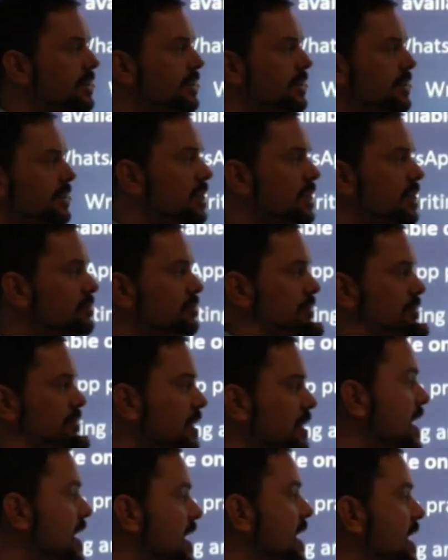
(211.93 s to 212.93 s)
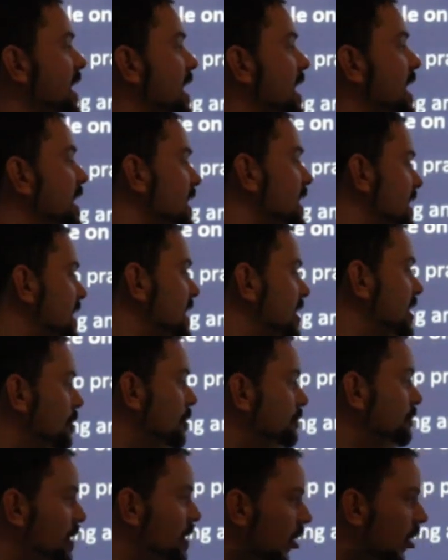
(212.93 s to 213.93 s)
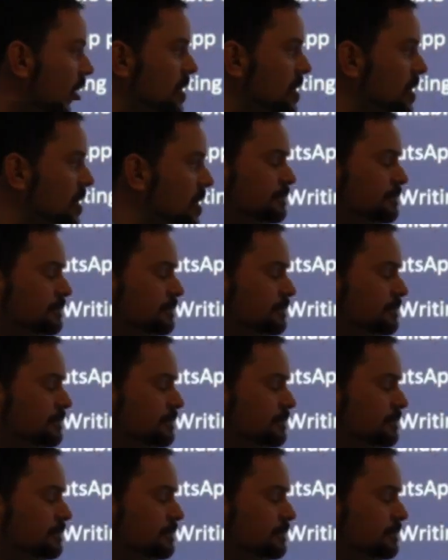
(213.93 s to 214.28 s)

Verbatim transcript: adrian at a e help dot com.